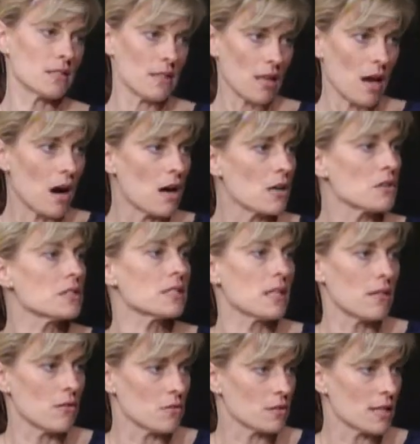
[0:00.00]
the arts
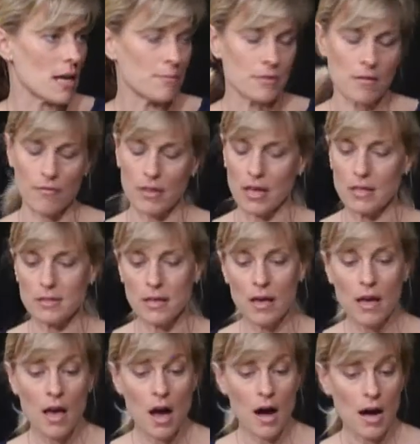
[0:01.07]
and those types of things,
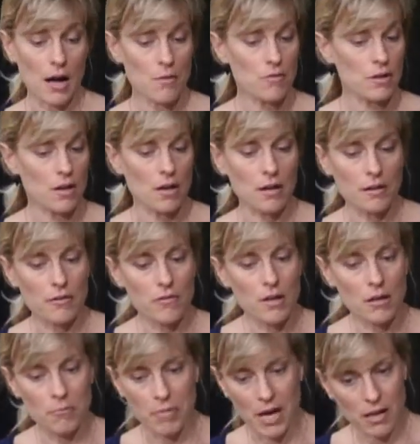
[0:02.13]
I would argue
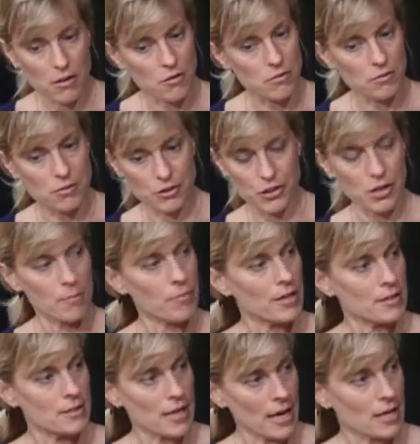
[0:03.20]
that pet ownership
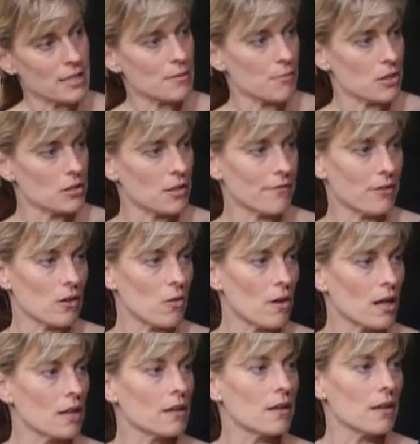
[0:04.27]
is as much of a
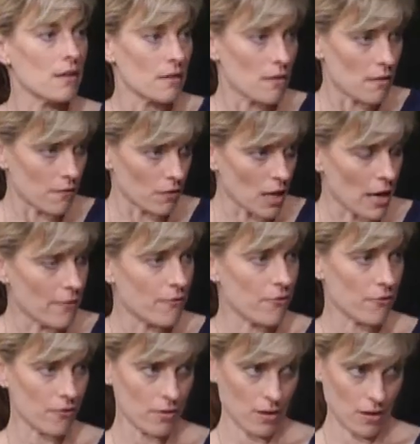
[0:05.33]
quality of
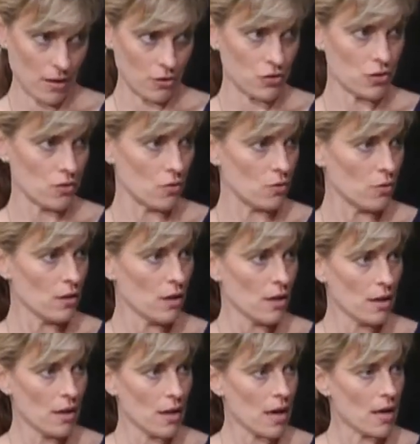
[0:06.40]
life issue
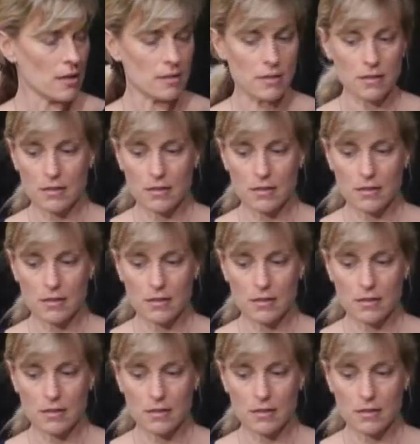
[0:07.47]
as